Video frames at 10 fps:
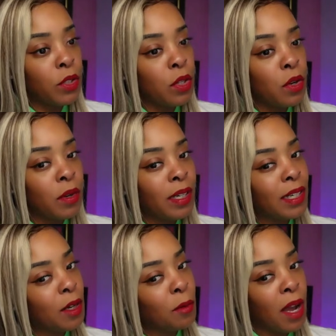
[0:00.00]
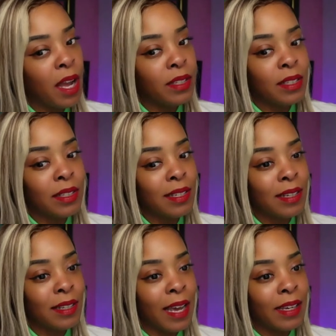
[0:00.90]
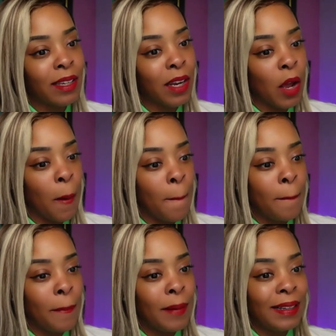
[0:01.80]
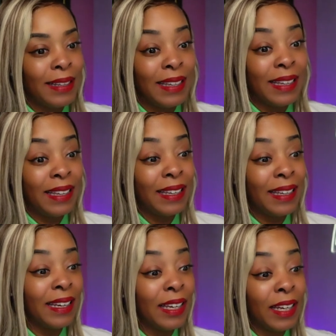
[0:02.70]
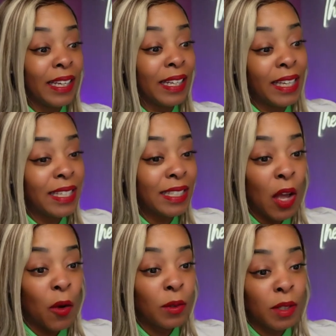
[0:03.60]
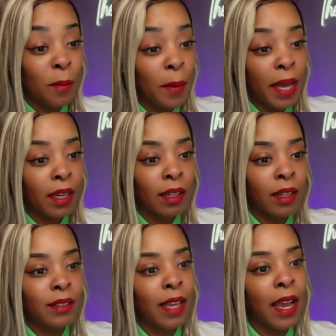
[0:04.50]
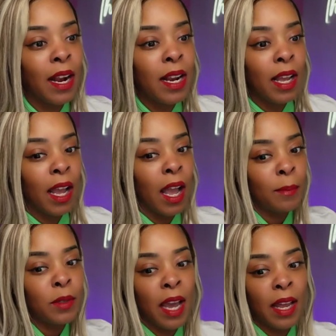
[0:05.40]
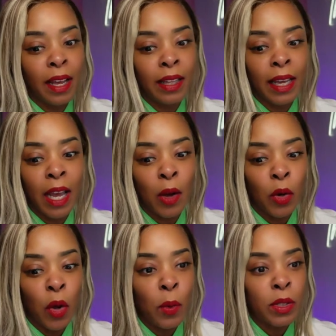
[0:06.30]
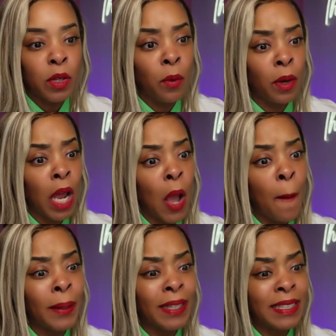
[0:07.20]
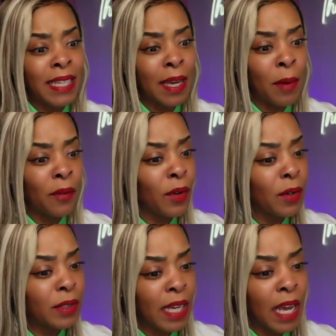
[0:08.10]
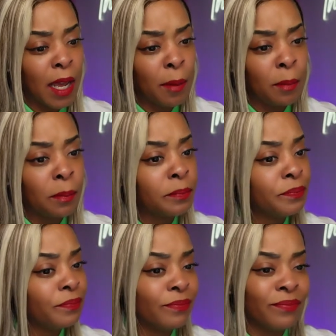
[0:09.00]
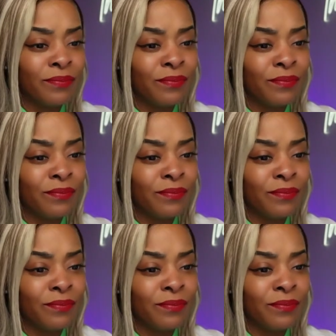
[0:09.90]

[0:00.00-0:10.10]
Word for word: doing? And Rod just sitting there like, you know, he he he, look at these songs I'm making. He's like, I'm trying to act like I don't know what's going on, but this ain't my first time. Mm,